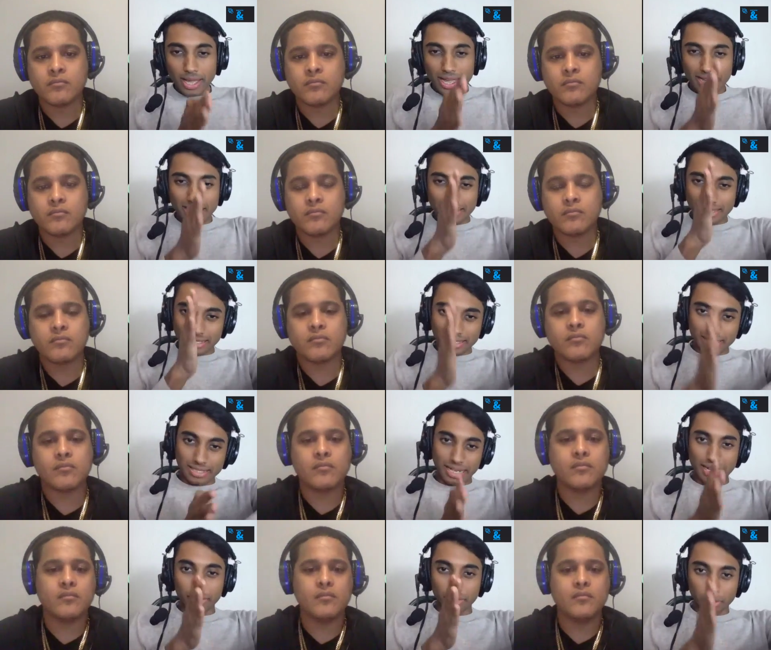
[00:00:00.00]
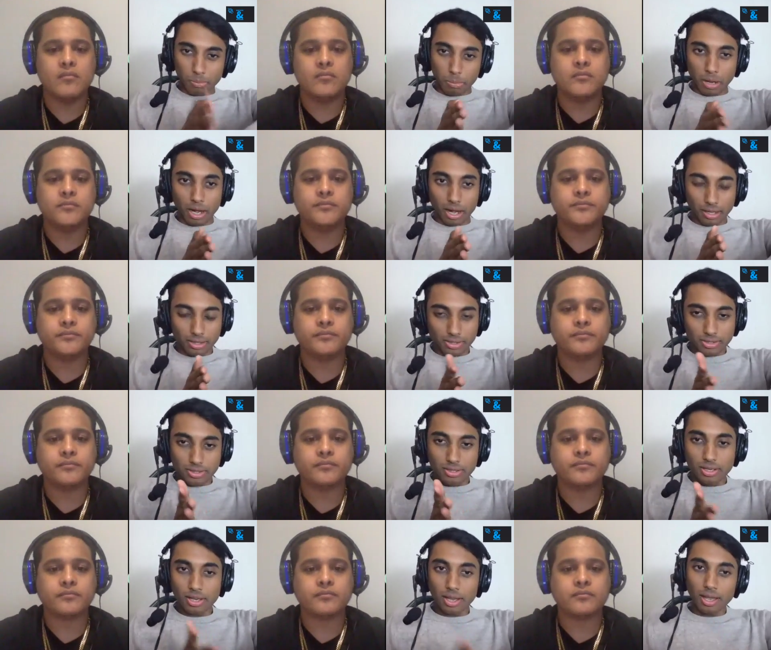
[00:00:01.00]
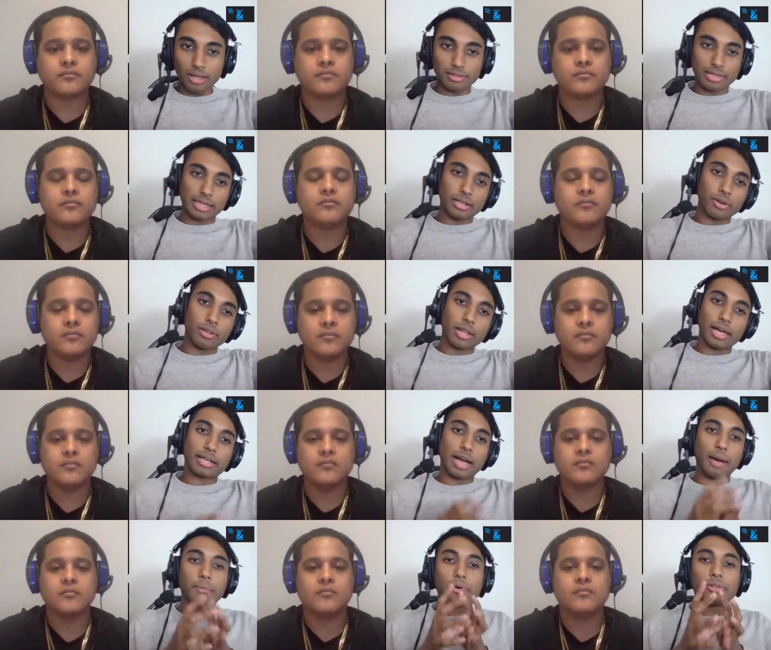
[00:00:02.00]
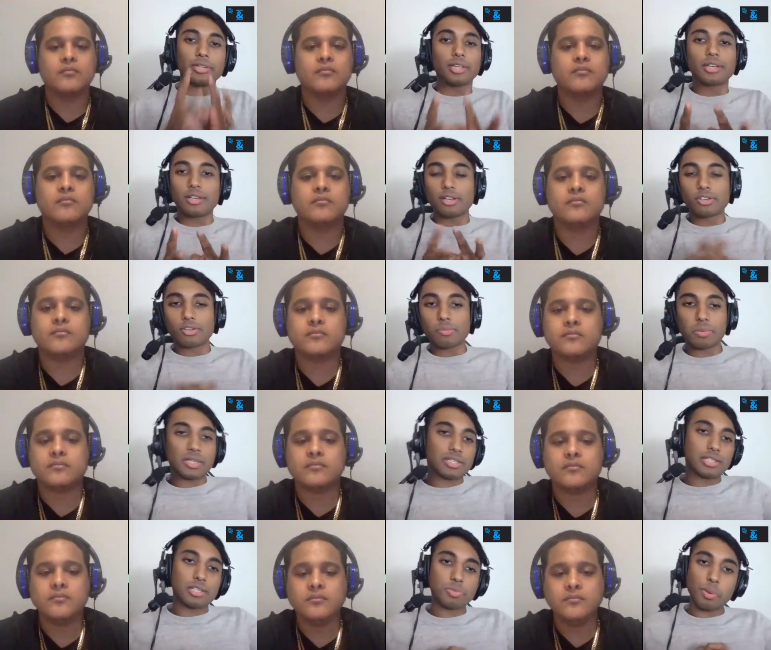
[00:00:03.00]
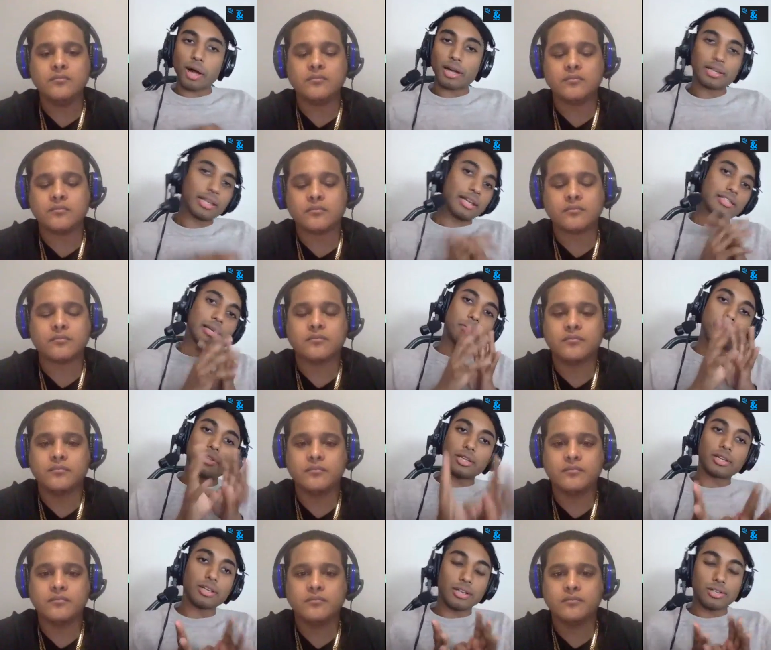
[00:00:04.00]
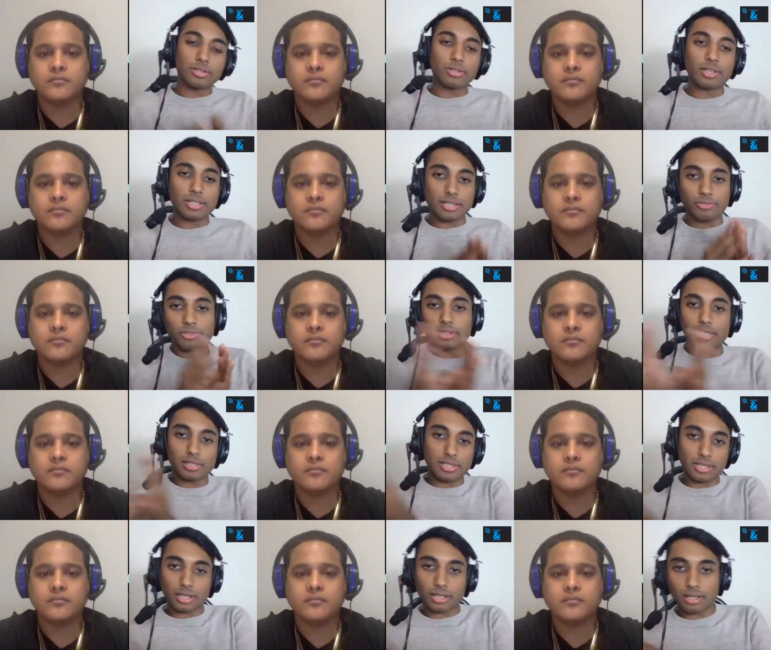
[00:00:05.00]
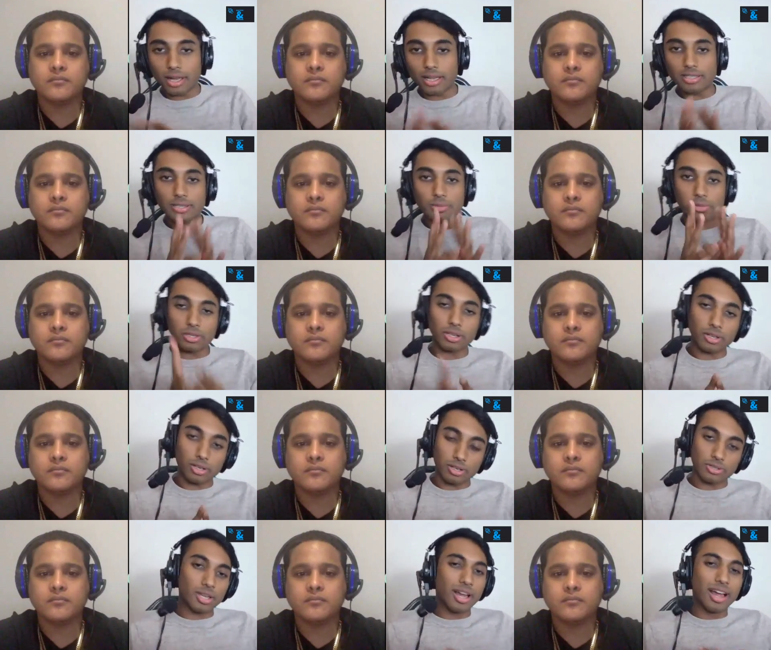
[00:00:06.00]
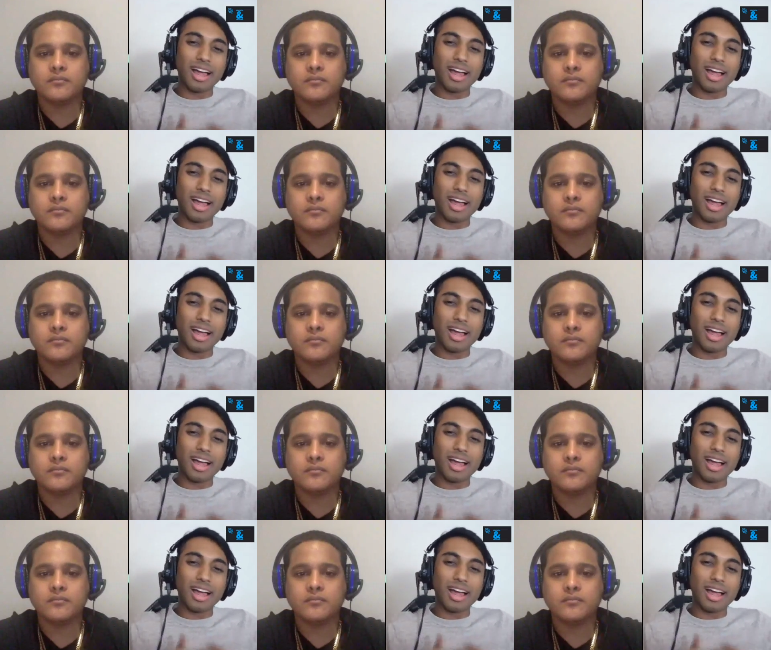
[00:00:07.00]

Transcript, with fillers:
Speaker 1: is they stay in their box. They go like, I'm only going to do a business podcast. I'm only going to do this if it leads to clients. I'm only going to do...